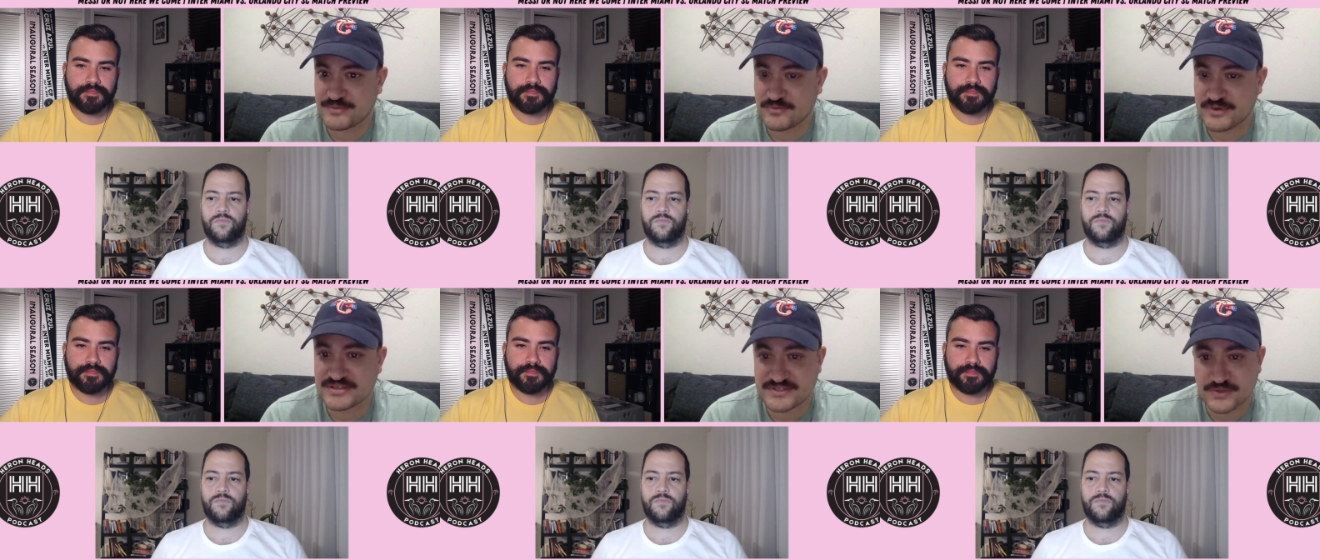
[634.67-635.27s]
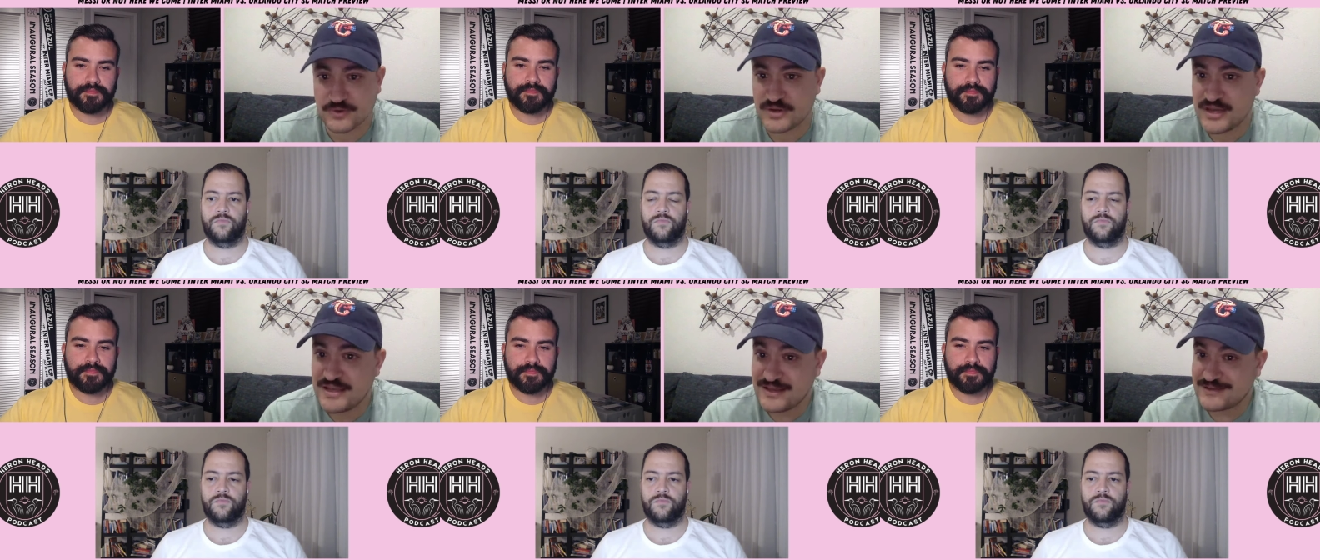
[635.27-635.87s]
Speaker 1: of rest. So
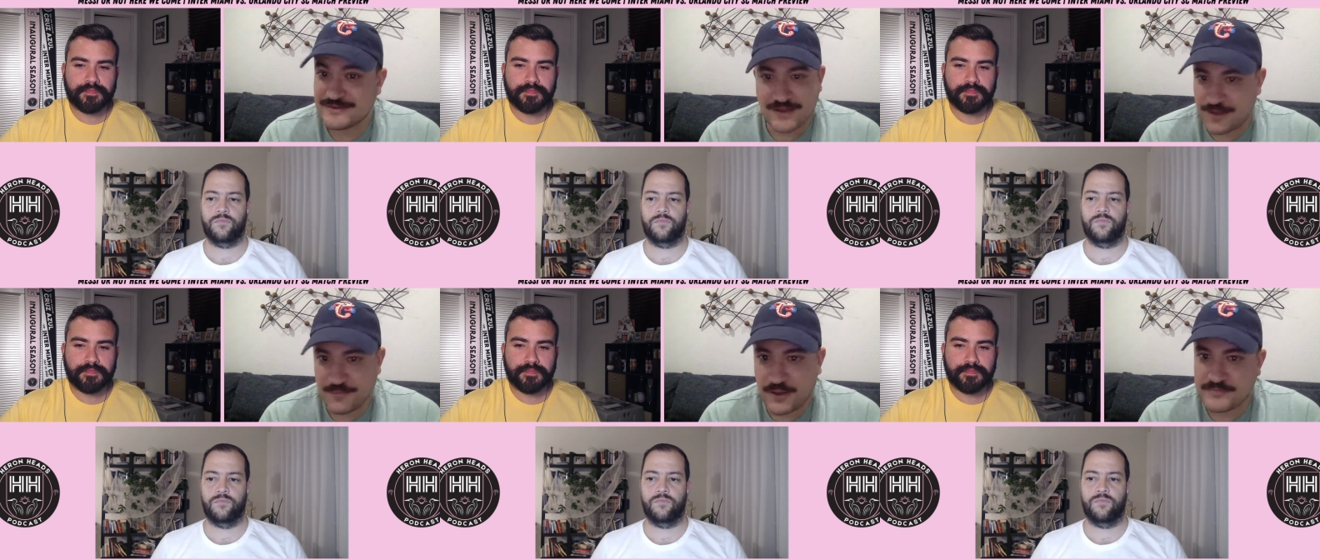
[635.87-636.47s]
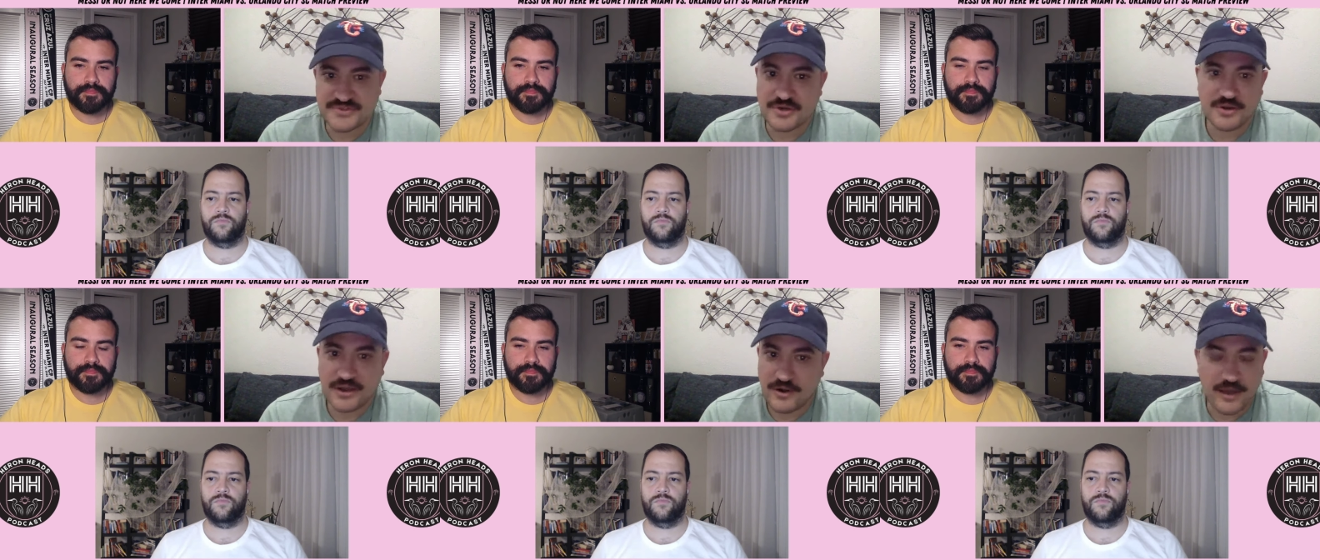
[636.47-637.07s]
I, am sorry,
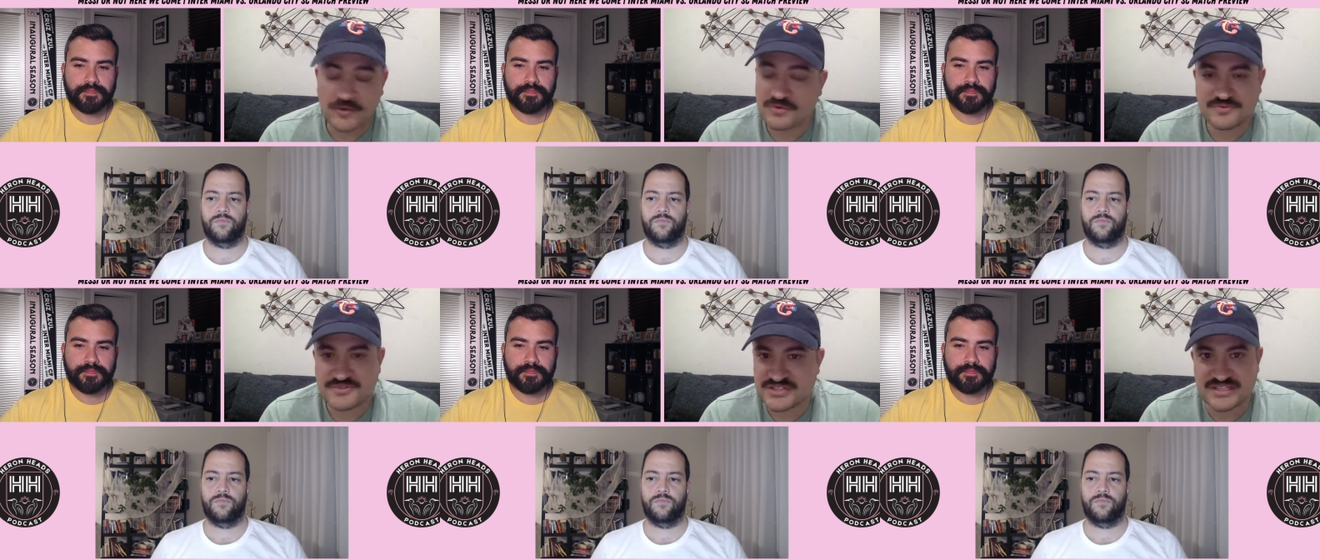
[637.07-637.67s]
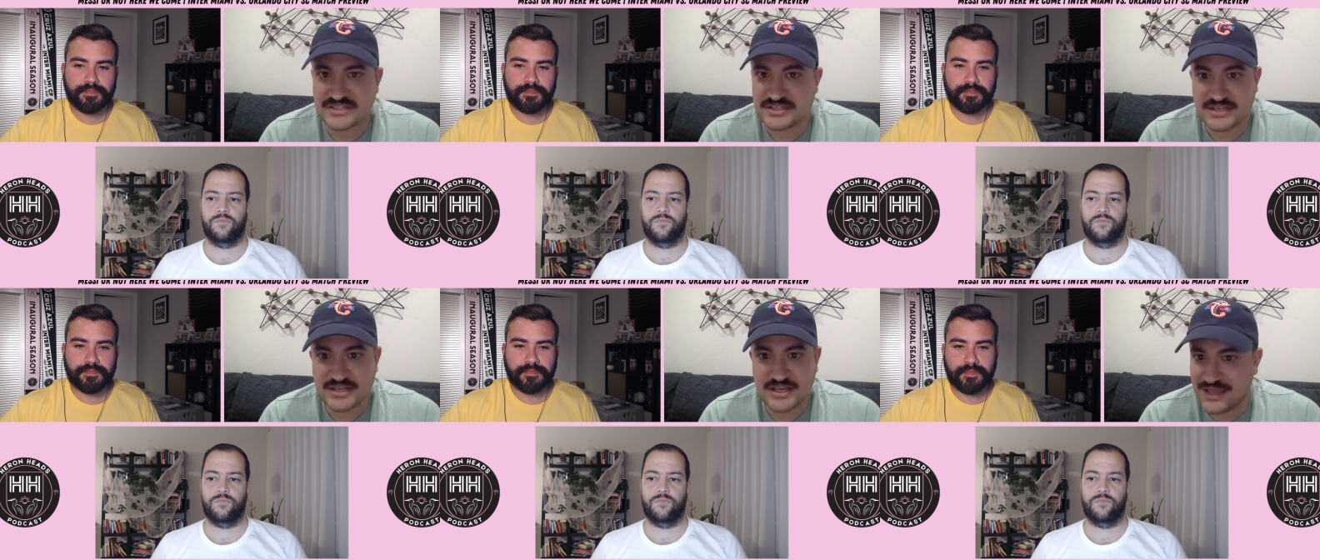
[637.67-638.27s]
I, I don't see
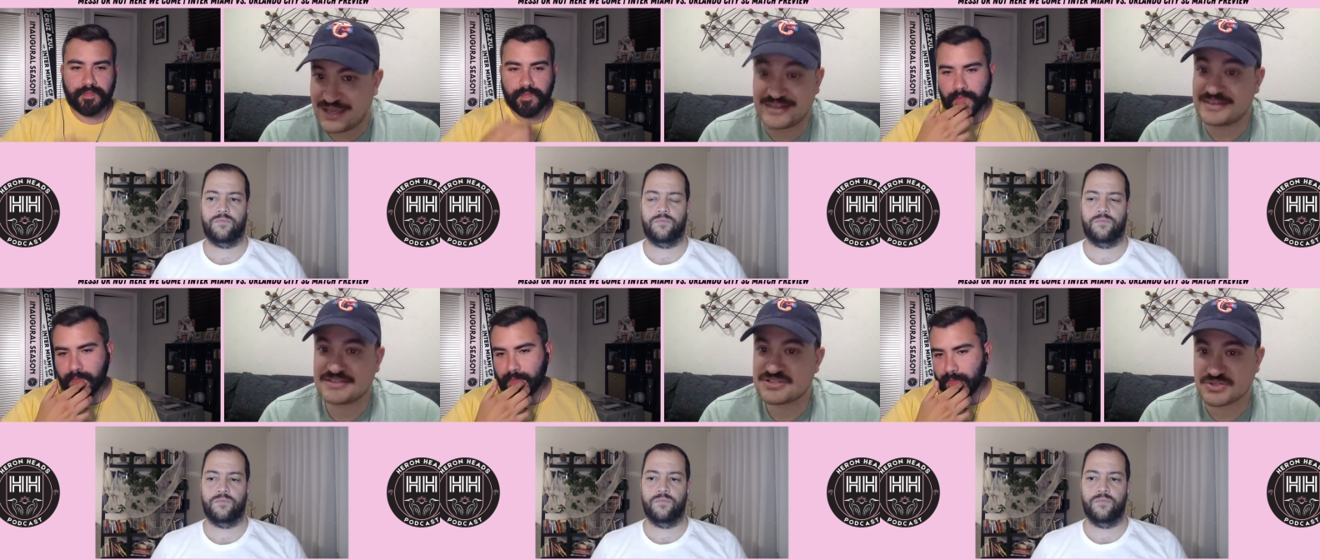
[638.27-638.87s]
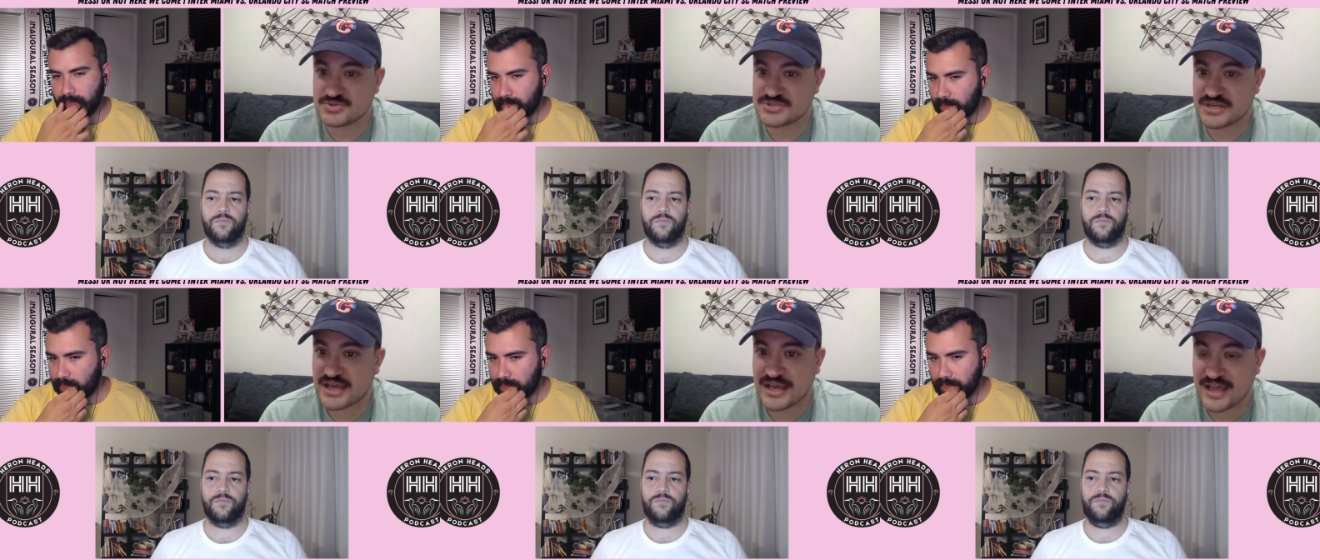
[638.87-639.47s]
any excuse to
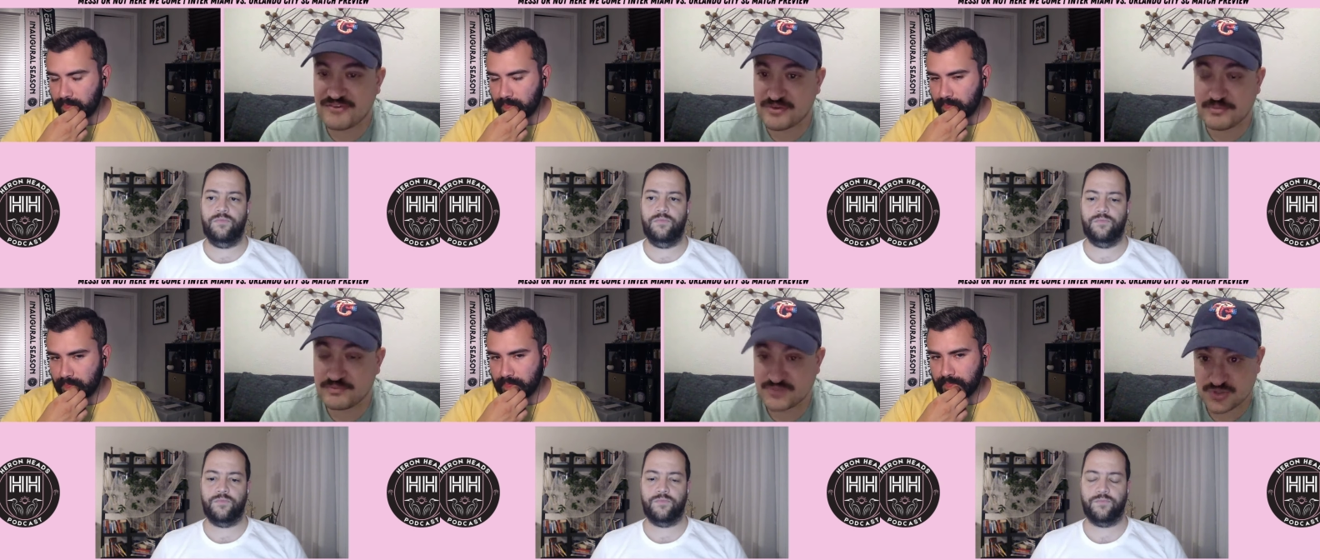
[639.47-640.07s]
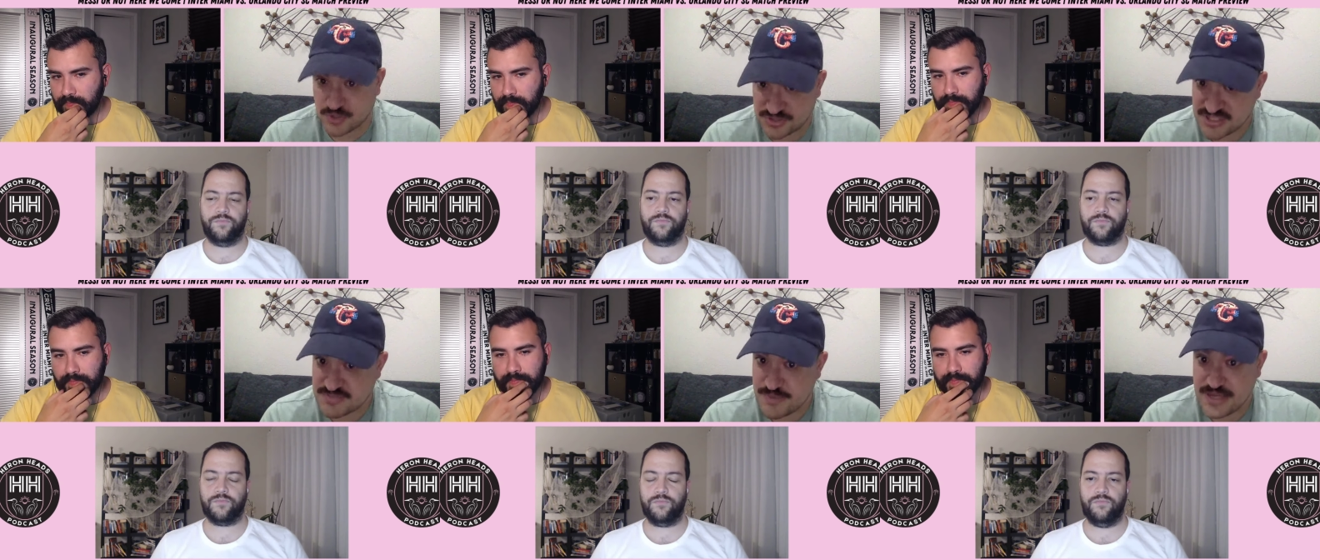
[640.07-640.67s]
not have him start
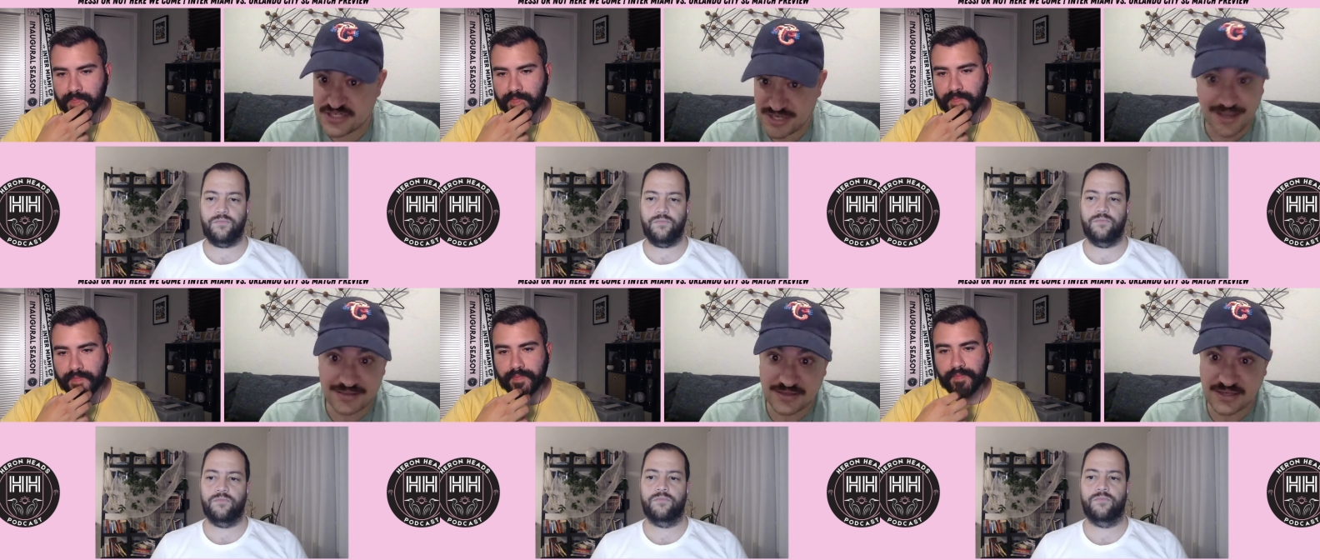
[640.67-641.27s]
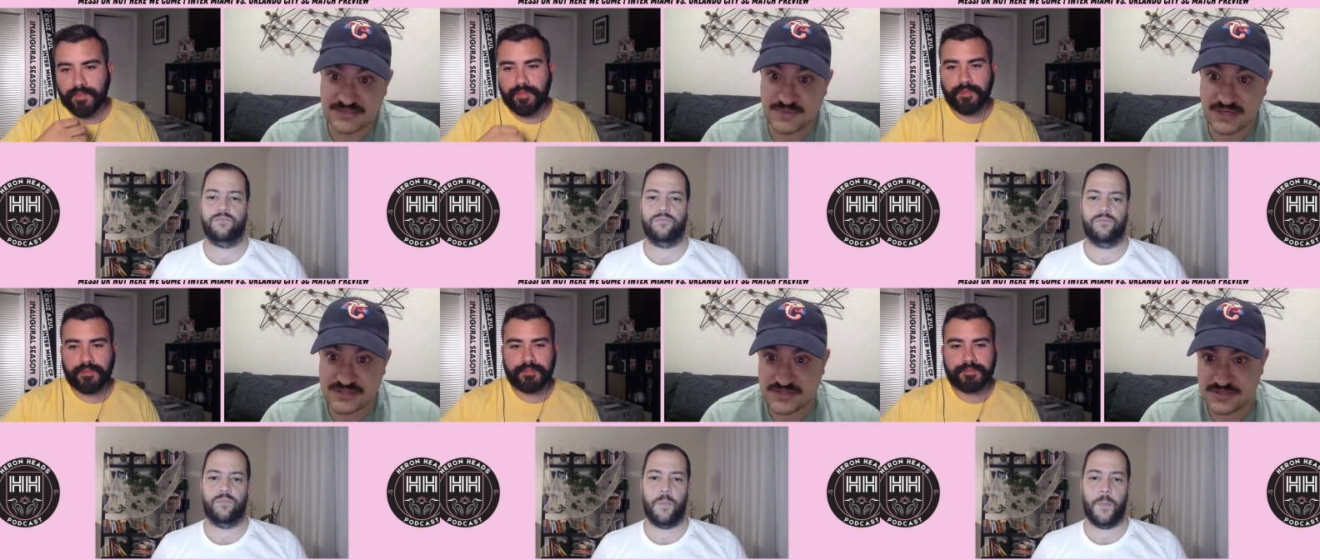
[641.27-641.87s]
this match and the next
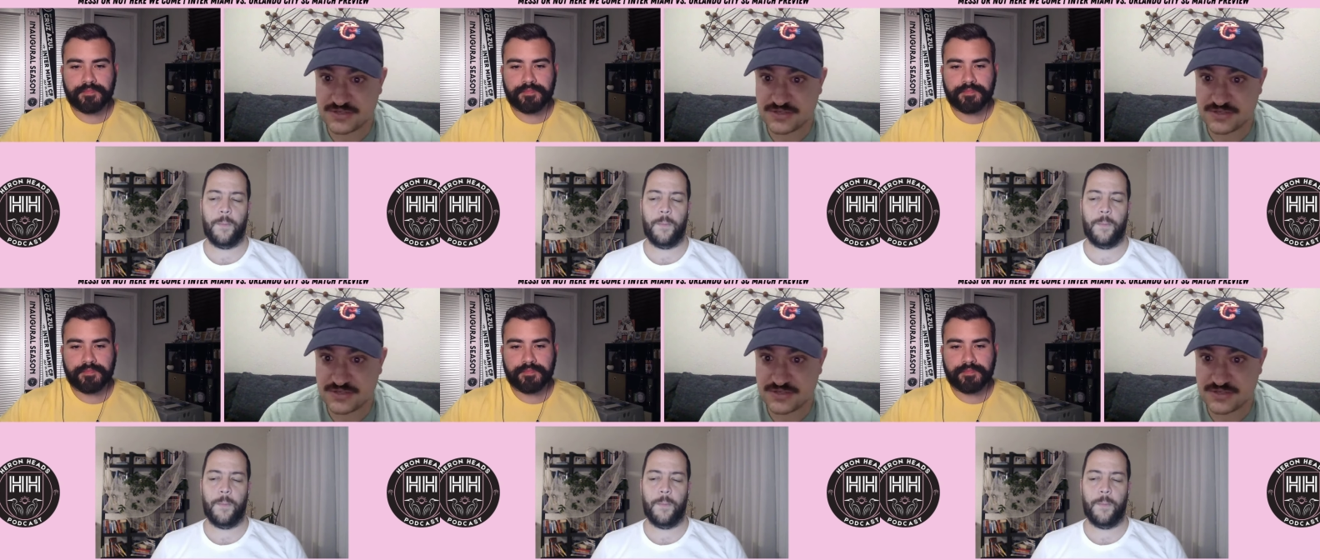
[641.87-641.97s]
match.